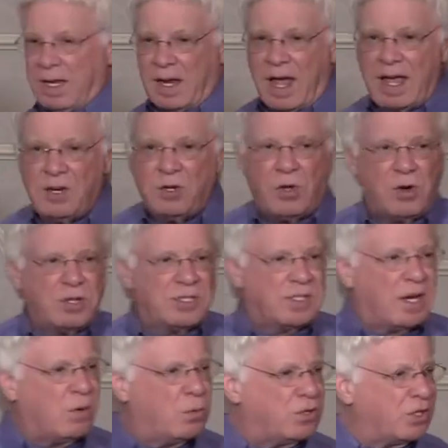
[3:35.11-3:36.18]
it, I noticed
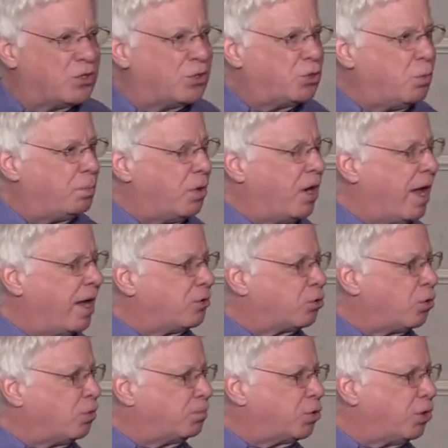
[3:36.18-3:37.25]
there was a
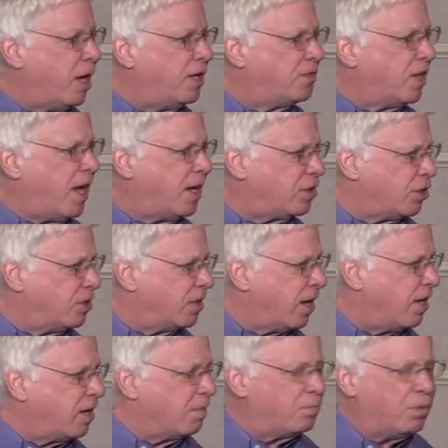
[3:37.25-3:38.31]
supernatural transaction
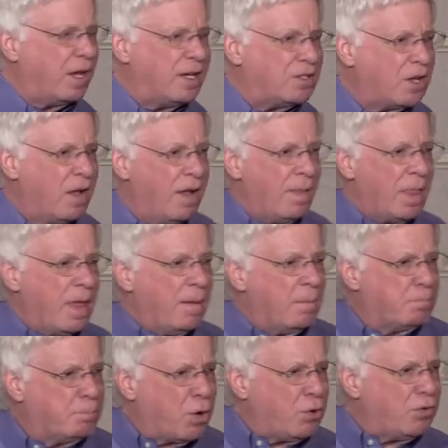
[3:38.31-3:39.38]
taking place,
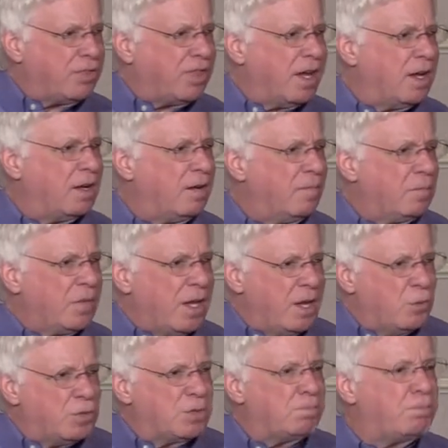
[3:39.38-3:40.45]
birthing he
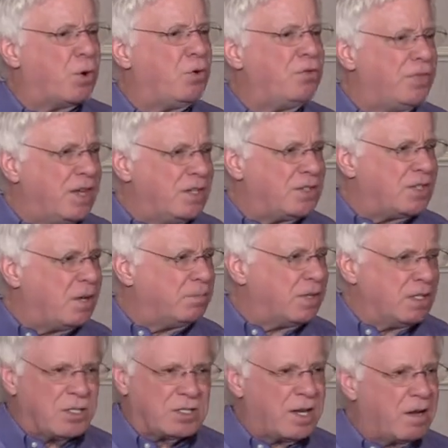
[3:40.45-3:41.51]
was birthing
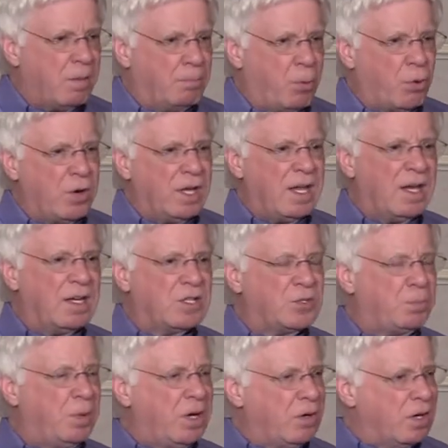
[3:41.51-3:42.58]
something, just like a born again
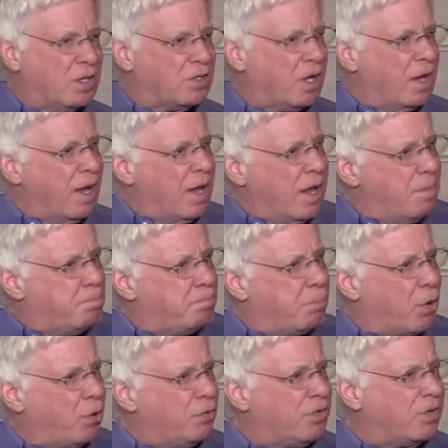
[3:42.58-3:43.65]
experience. He
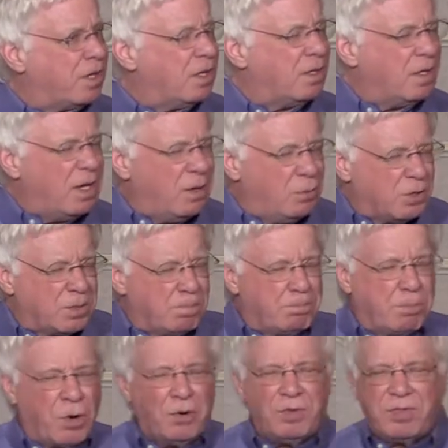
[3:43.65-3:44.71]
birthed he was
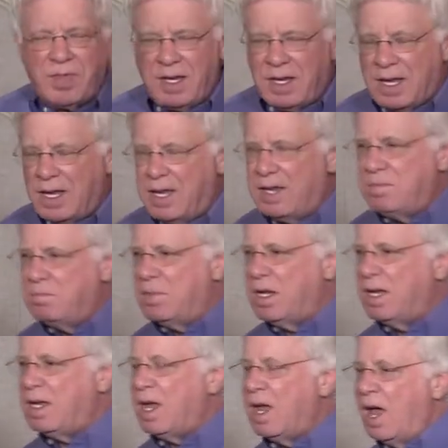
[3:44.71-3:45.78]
birthing in
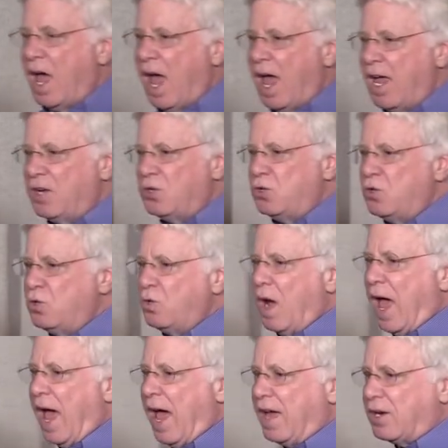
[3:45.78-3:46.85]
me a new
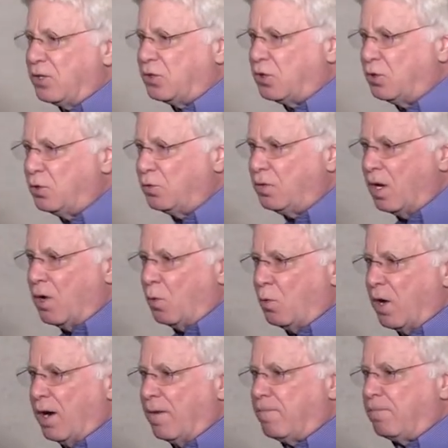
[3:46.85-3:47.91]
attitude
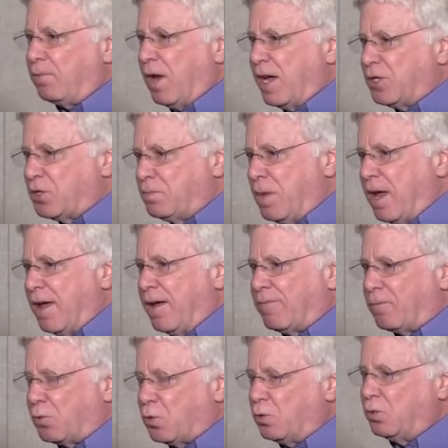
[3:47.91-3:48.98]
where flesh may
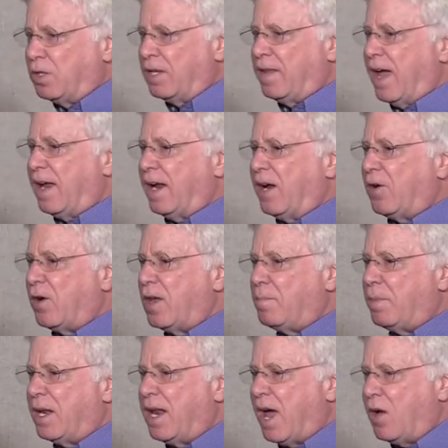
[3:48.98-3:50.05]
have ruled in that area,
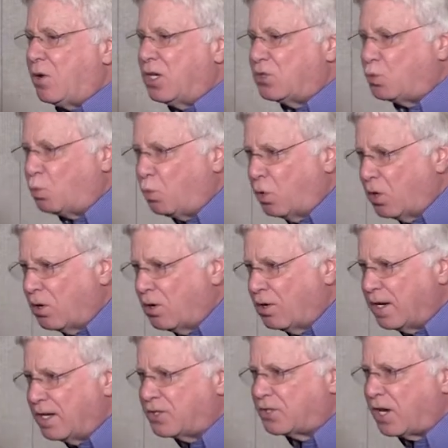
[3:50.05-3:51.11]
but now His Word
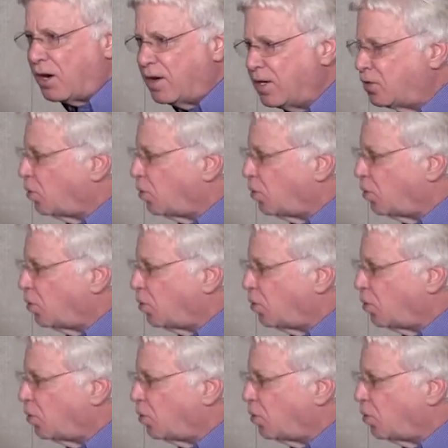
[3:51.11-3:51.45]
is starting